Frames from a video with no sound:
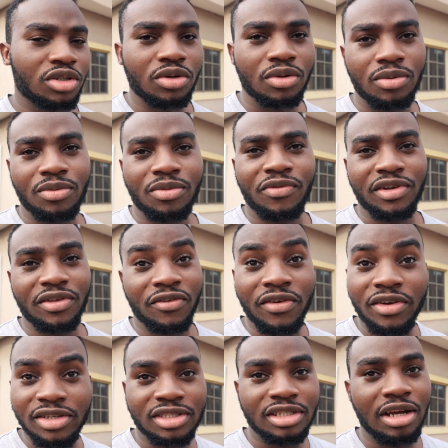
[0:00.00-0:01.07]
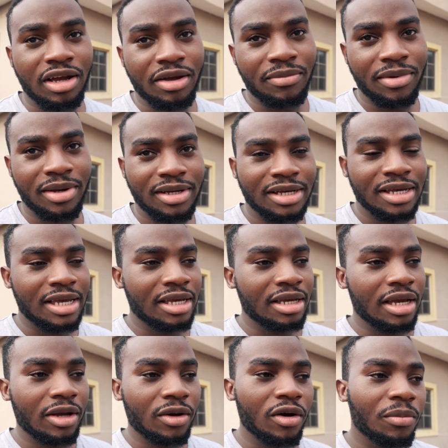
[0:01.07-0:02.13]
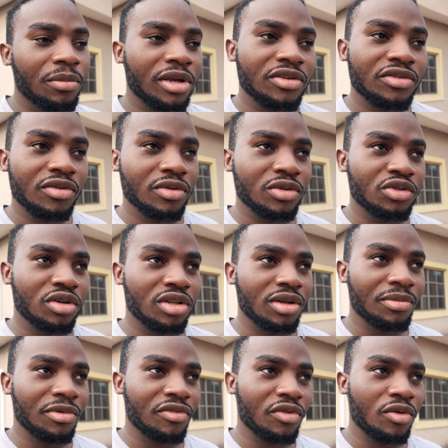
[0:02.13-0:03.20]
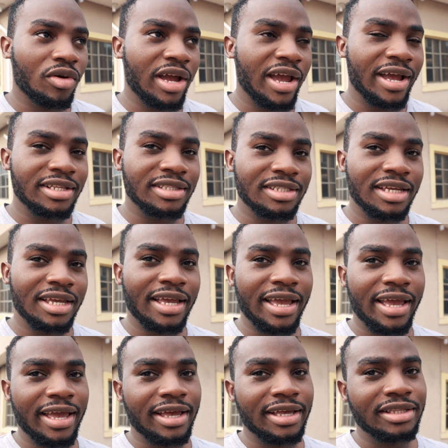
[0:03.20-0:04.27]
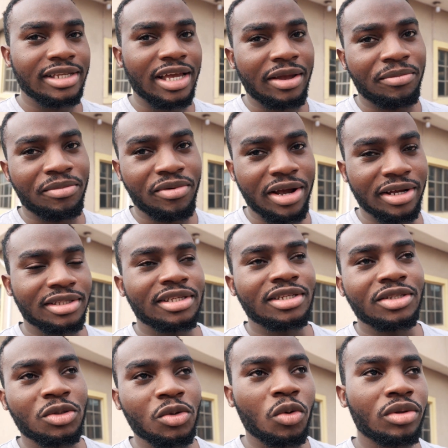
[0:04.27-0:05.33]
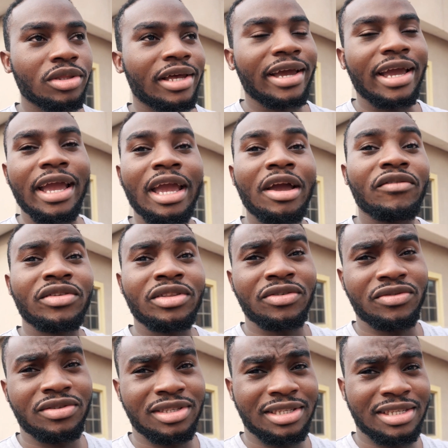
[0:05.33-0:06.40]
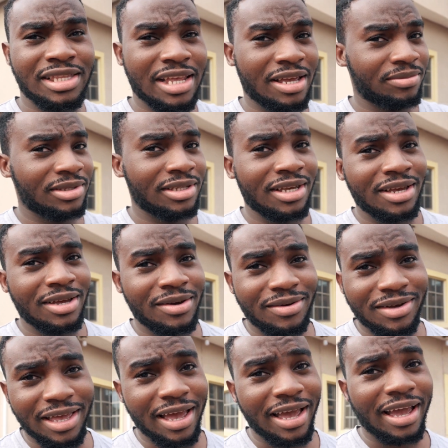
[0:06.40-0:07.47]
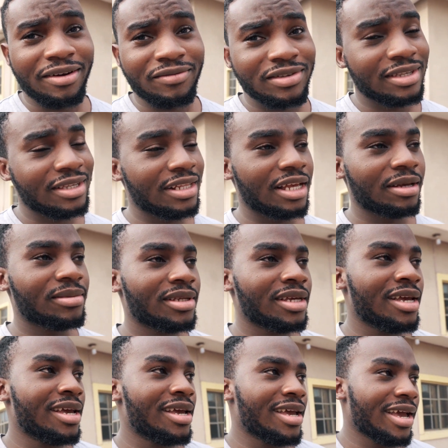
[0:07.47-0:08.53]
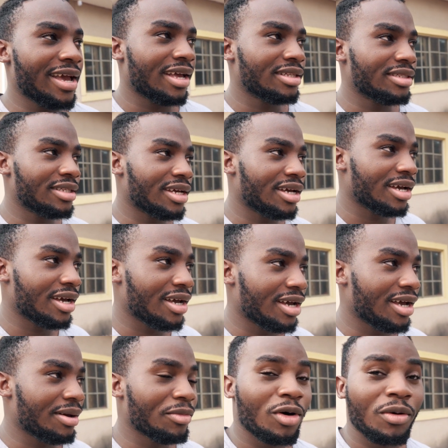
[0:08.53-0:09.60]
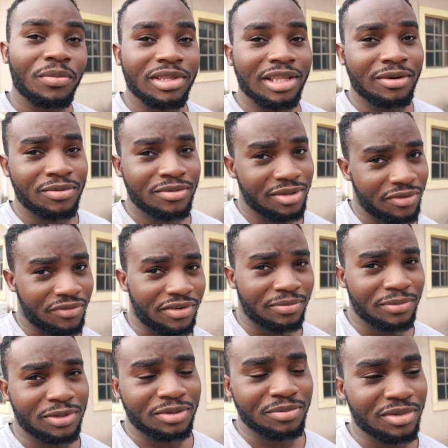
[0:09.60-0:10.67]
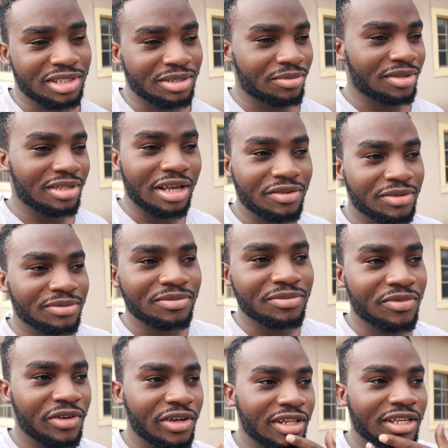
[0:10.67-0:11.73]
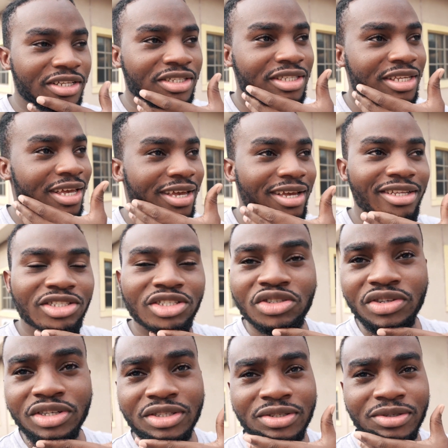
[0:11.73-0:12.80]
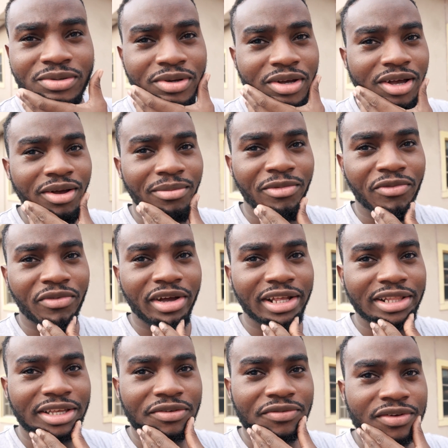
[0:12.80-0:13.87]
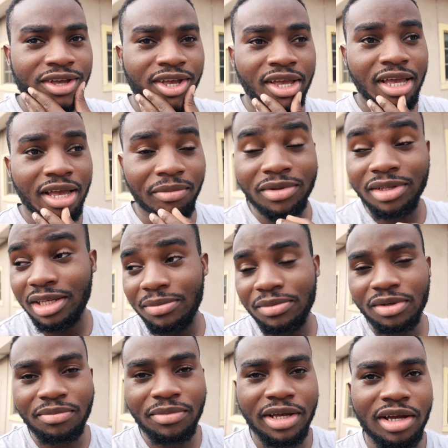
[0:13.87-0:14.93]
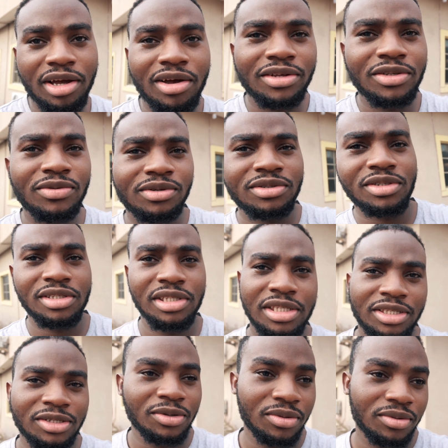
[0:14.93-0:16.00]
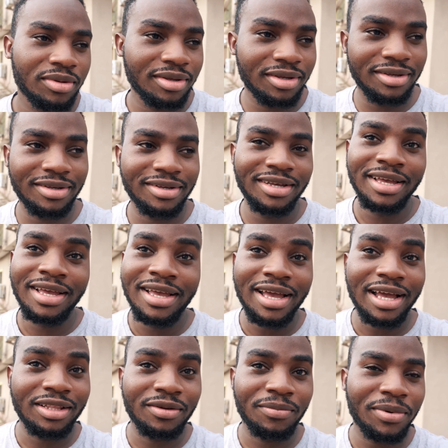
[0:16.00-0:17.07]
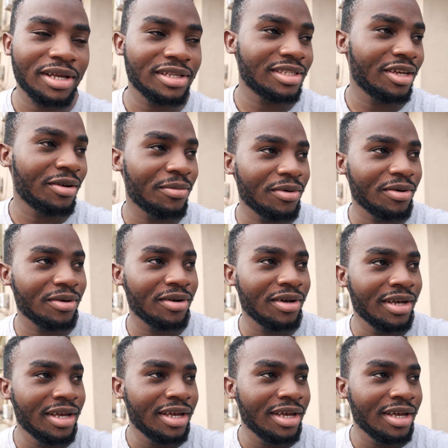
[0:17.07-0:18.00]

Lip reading: So for the first time, I got a PS4 controller beforehand and I practiced all night. I haven't even slept. Okay, I haven't slept, and I'm hoping that won't affect me too much. I'm gonna have some Fearless energy drink before I leave. I'm gonna keep some in my car as well just so I don't pass out. But